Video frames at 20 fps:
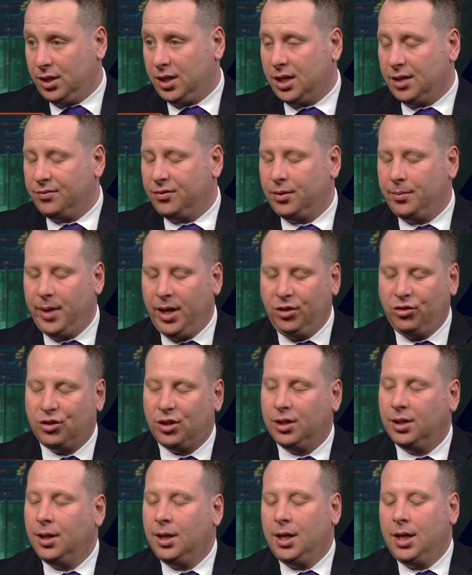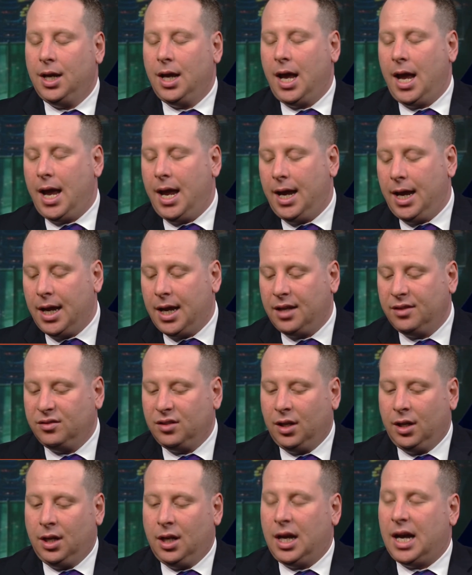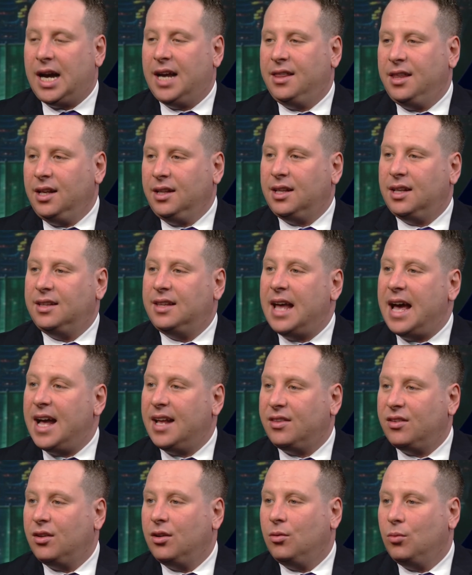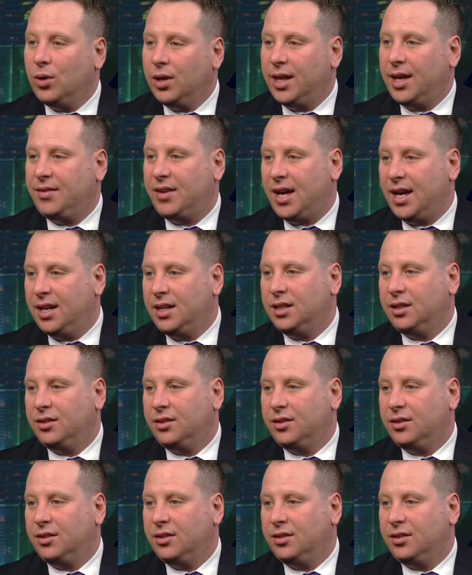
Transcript: confirmation. And I think that that's where they've had